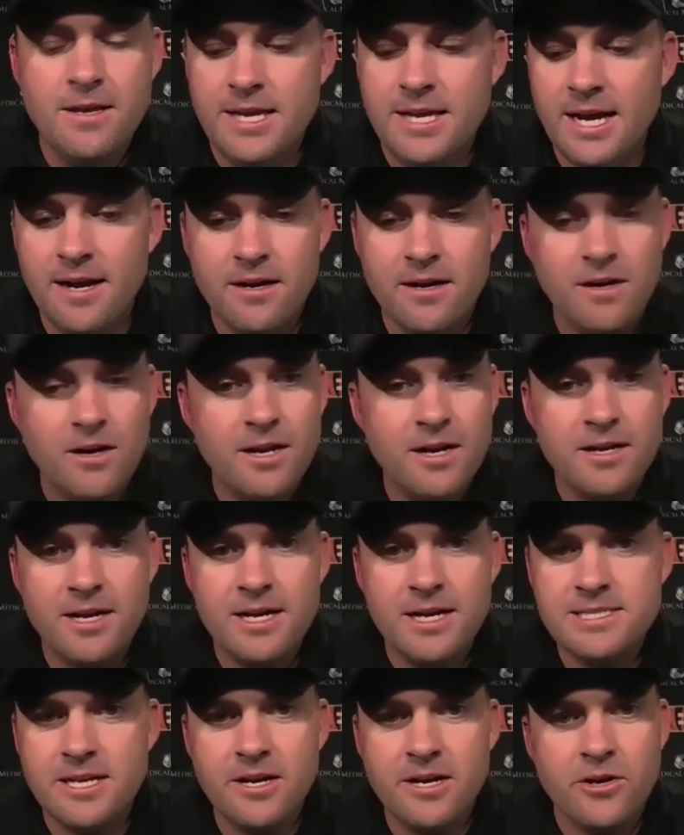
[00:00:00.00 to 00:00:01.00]
Yeah, a lot of
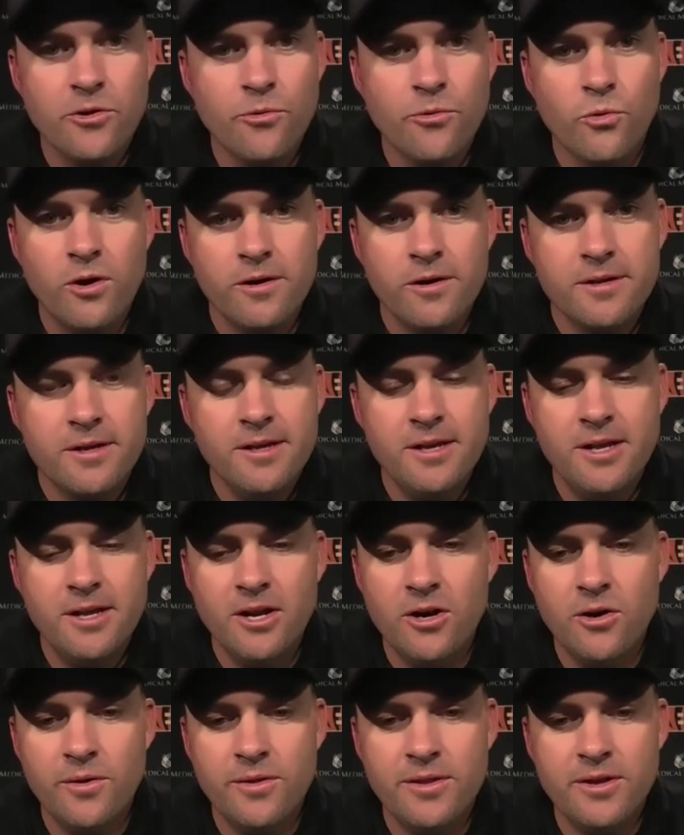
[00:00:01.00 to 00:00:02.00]
guys got good work, you
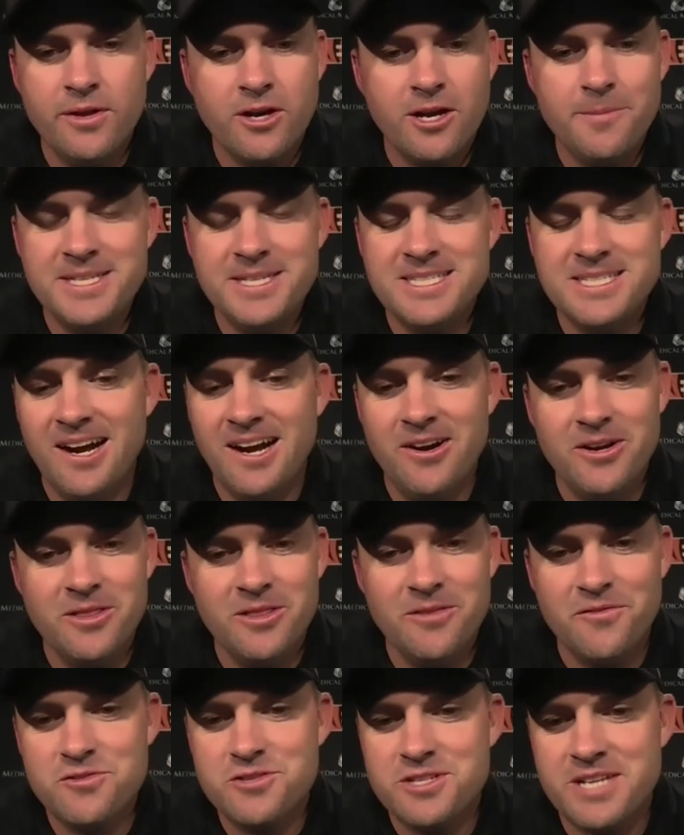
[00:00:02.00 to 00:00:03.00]
know, and they're going to be tired.
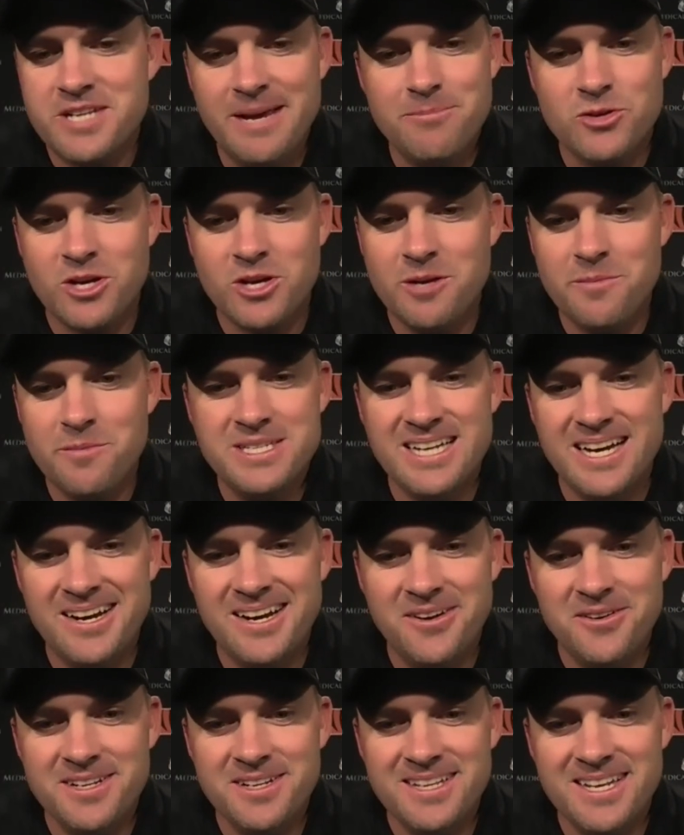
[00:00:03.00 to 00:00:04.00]
In the first game, they're going to be
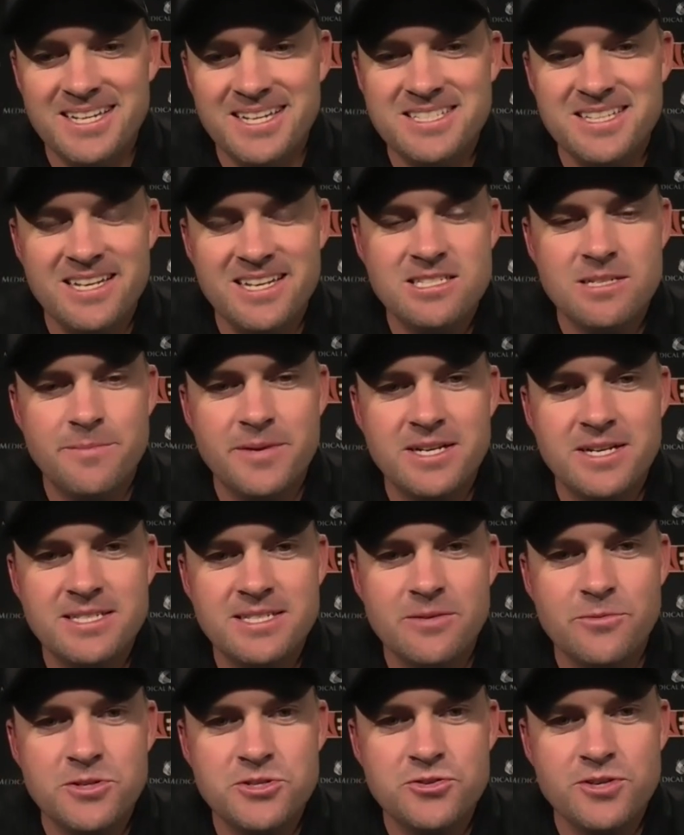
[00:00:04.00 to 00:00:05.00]
tired. And that's the
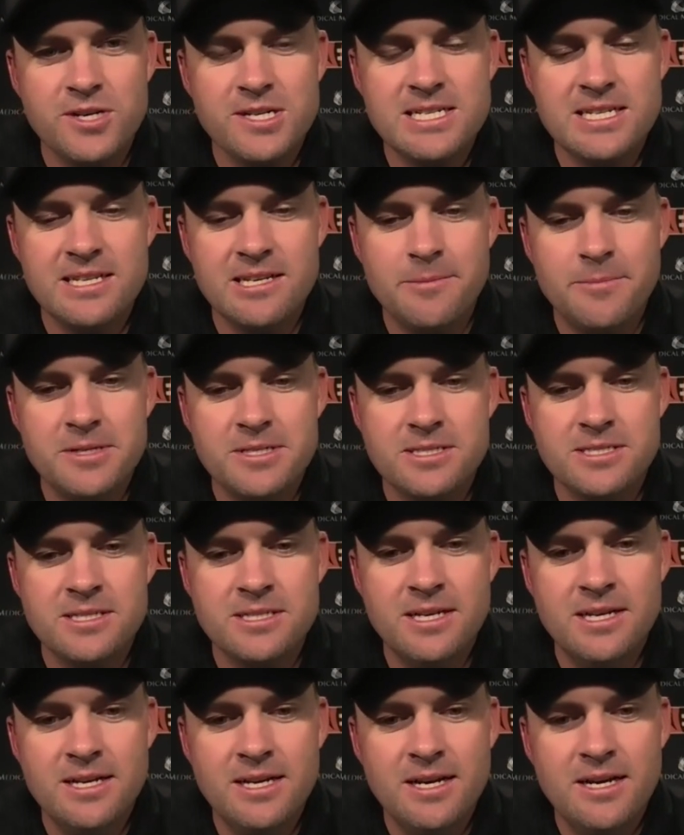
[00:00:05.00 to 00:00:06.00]
biggest thing we stress to them
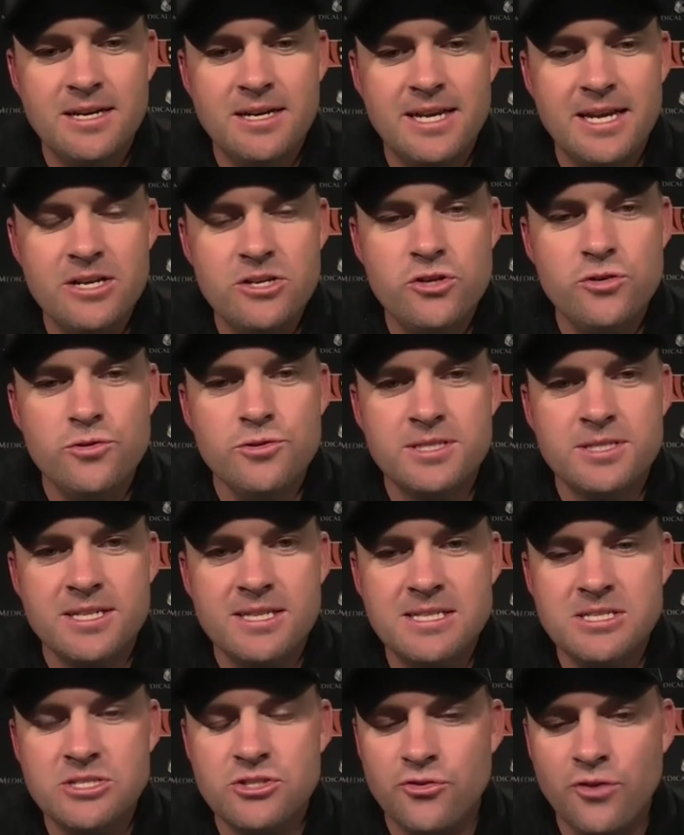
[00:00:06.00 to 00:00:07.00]
is getting used
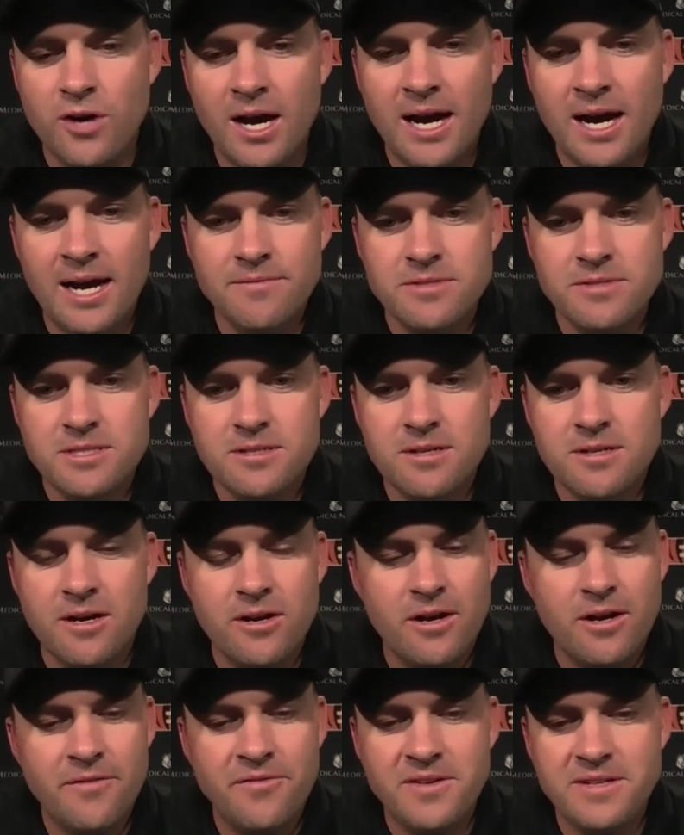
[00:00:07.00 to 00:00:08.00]
to these drives
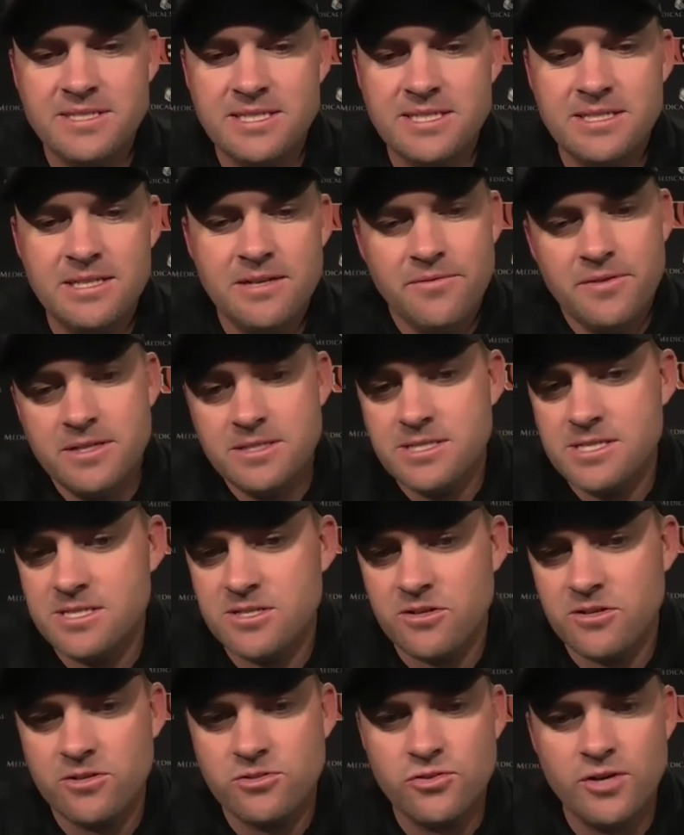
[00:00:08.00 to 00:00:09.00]
on offense and defense,
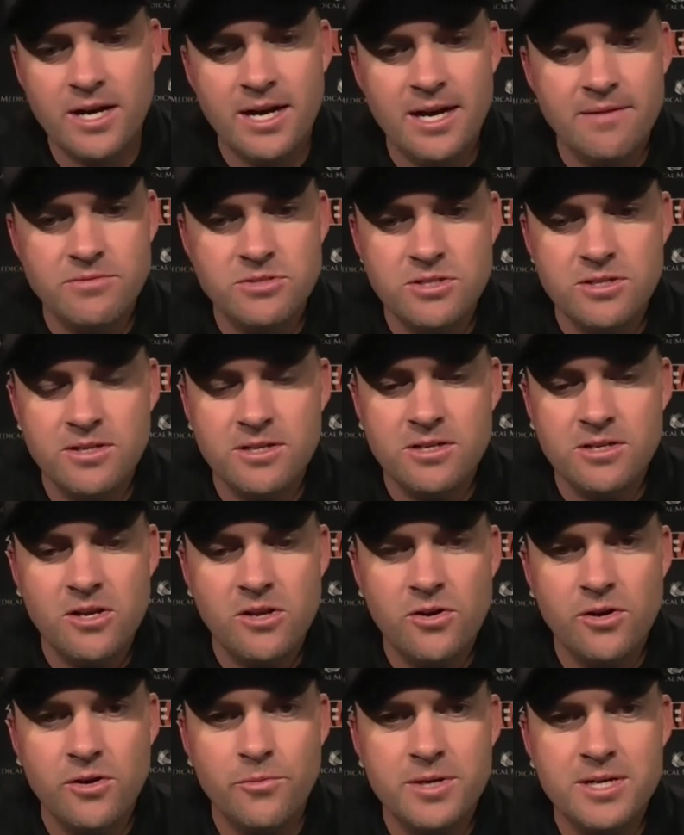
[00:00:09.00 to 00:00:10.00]
these long drives.
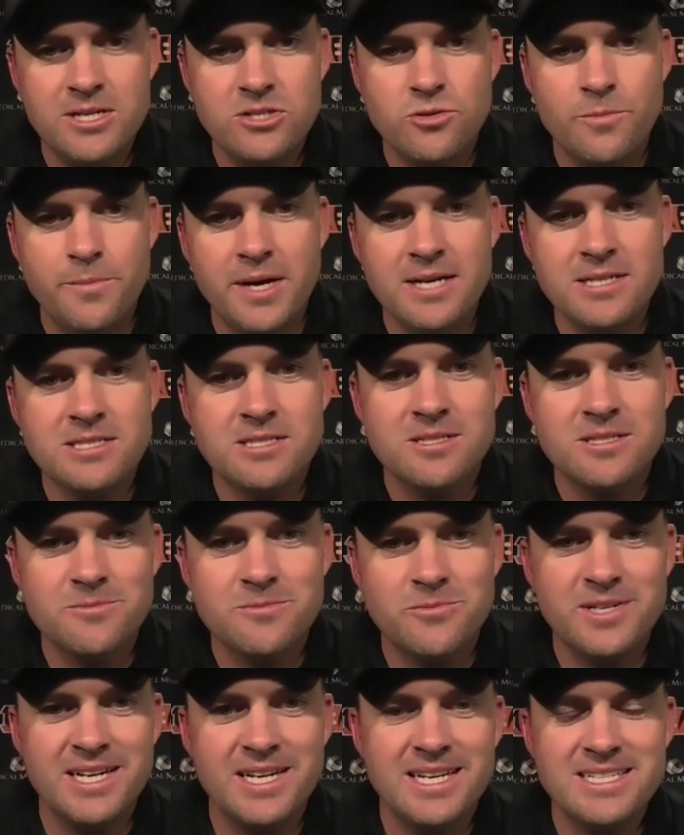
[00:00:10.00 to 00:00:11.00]
You know, we need your
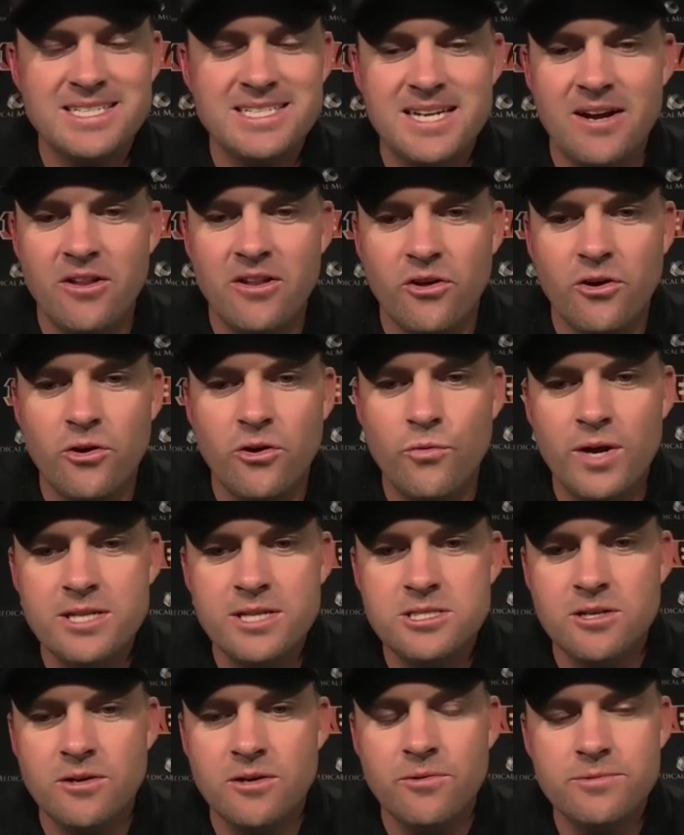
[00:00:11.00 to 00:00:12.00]
best when it gets down in the low
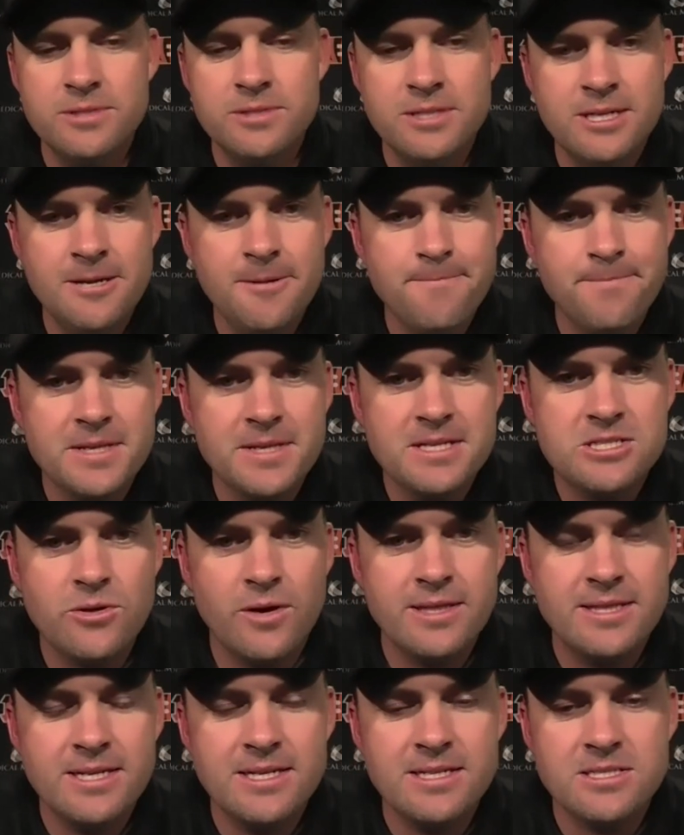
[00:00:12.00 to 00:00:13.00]
red zone.
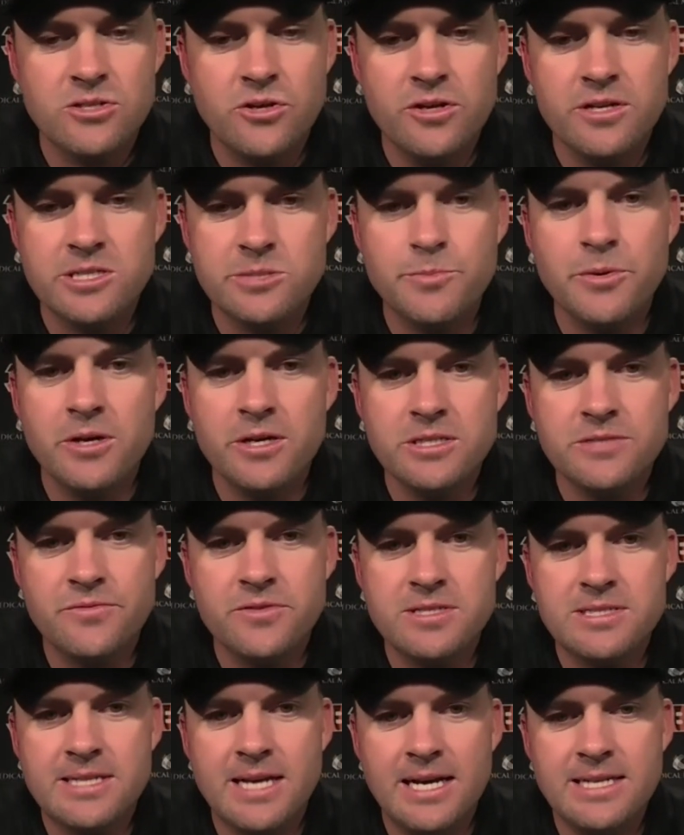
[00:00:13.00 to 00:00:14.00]
So I think it's a good experience
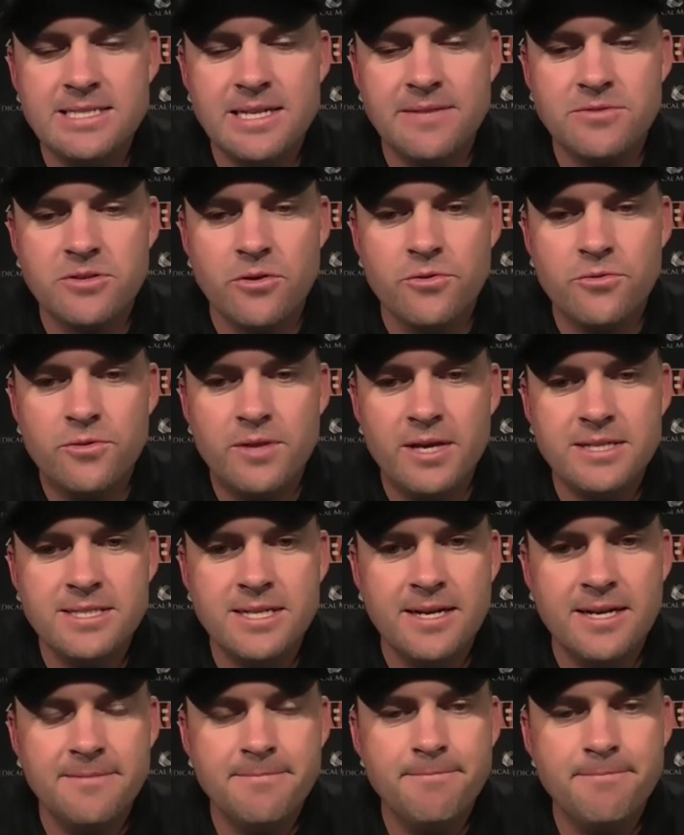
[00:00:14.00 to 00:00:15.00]
for these guys to have to go through
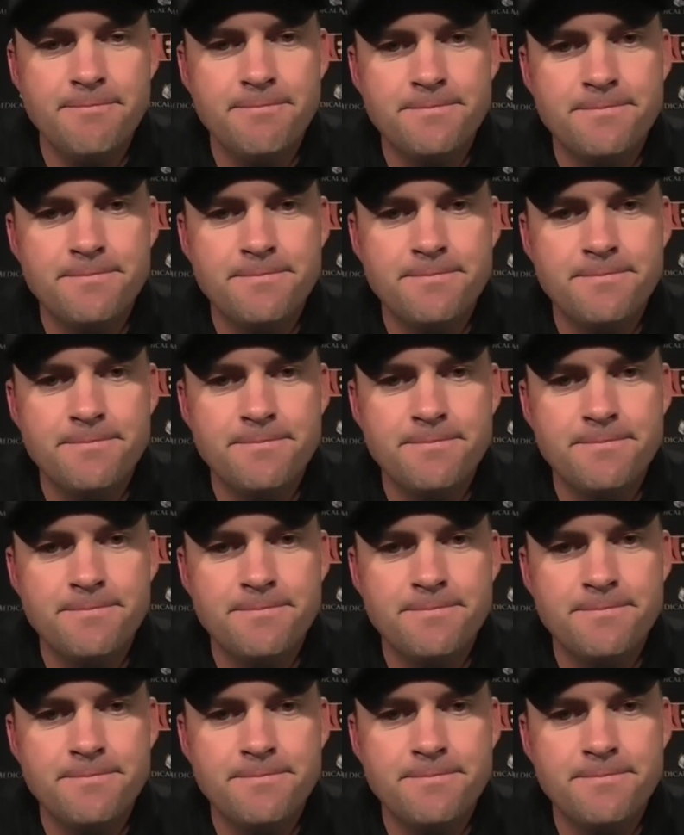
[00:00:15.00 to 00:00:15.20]
that tonight.